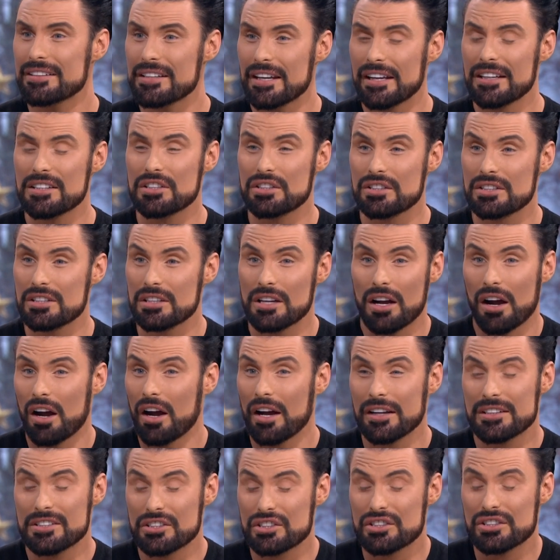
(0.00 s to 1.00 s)
It, it,
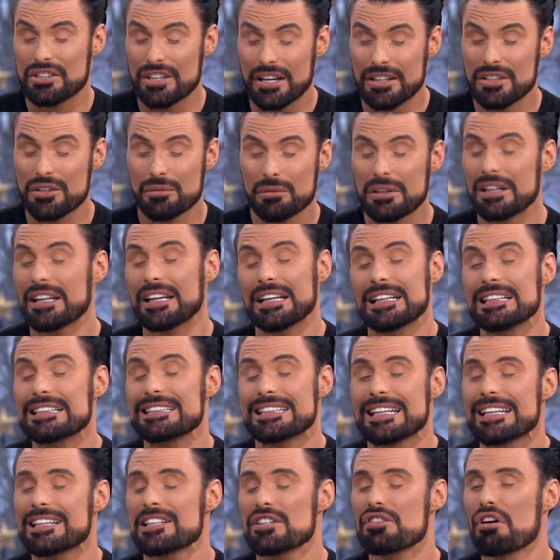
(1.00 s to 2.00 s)
I genuinely
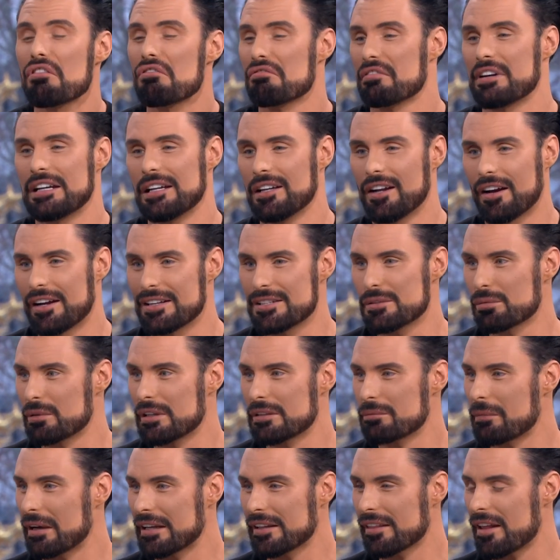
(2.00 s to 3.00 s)
did not realise
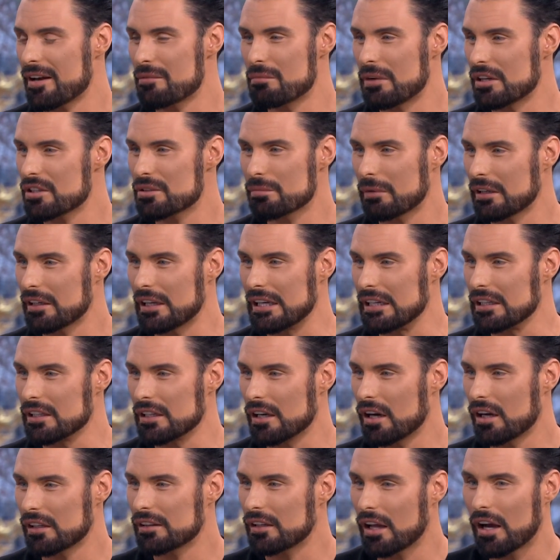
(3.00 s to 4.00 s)
we'd make that much money.
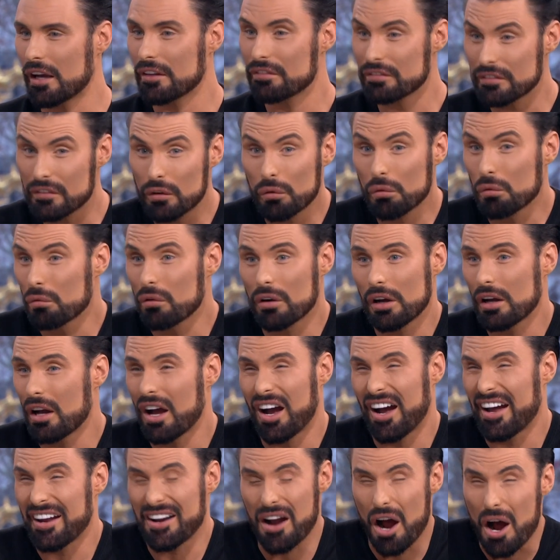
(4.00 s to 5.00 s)
Uh... I, I thought
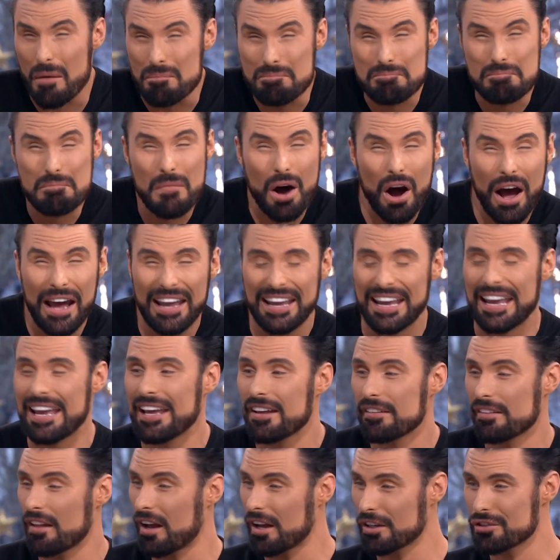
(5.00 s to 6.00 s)
I might
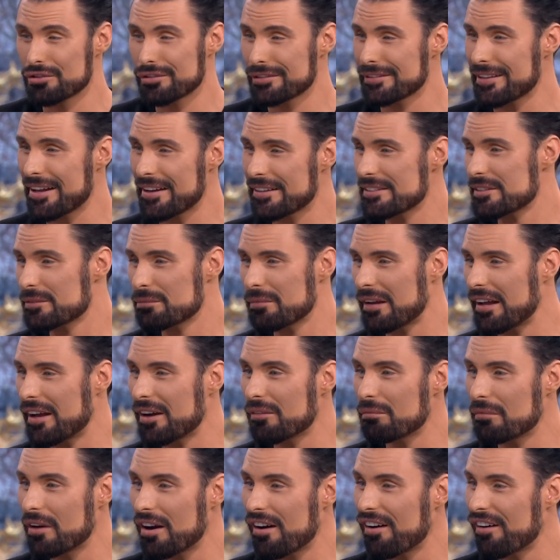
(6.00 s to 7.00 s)
hit the one hundred thousand
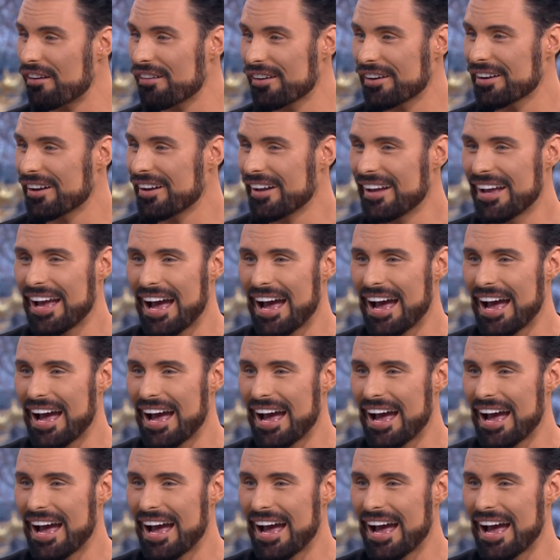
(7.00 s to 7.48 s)
pound mark.